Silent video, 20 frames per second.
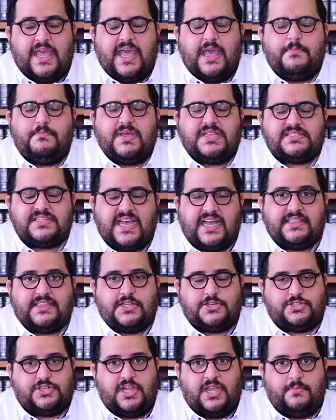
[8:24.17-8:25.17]
and Bezrat
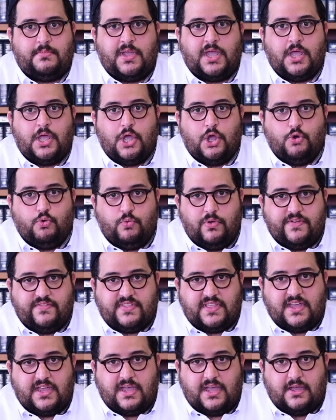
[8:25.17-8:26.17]
Hashem, with
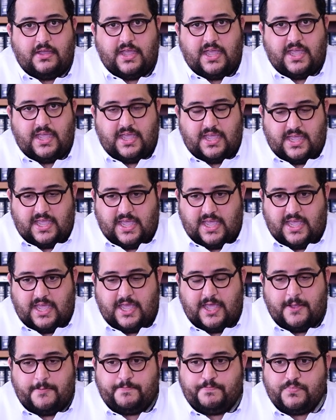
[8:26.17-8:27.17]

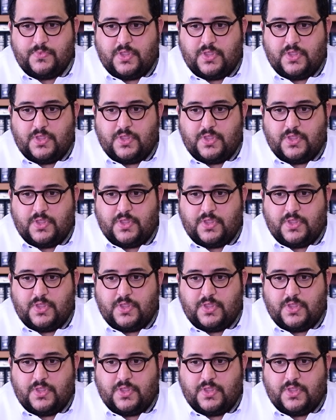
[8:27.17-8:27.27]
the